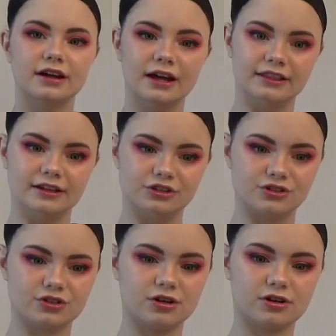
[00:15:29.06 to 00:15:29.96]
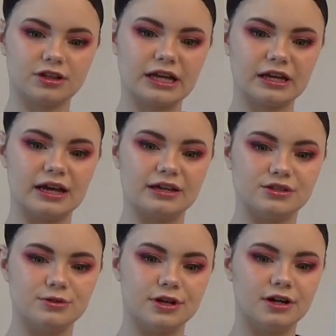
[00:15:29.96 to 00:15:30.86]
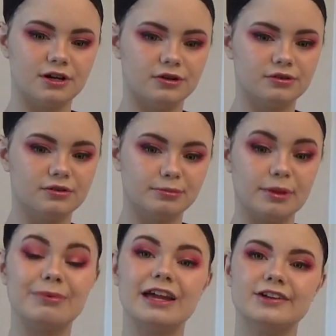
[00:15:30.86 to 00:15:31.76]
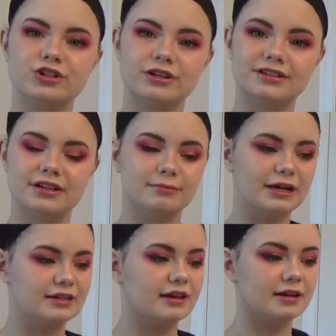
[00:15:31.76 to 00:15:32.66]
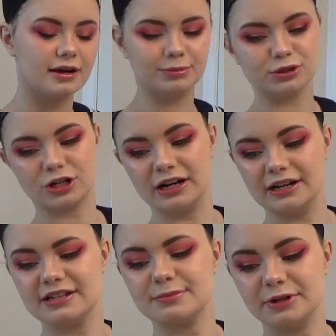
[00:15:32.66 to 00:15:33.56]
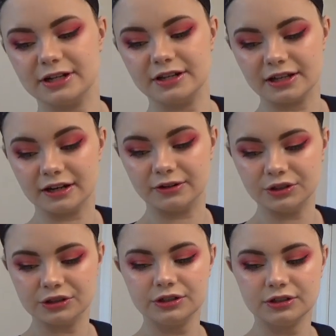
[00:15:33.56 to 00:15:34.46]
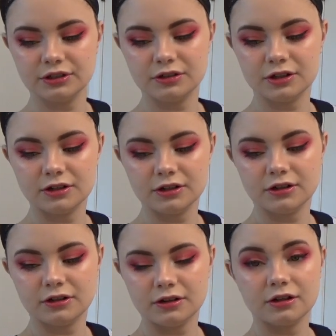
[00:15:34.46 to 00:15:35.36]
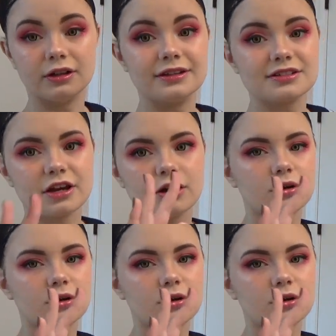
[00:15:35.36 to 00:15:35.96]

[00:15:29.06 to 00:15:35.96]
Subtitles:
and then just curling as you go. Be patient, it might take a couple tries, but you know, let's go.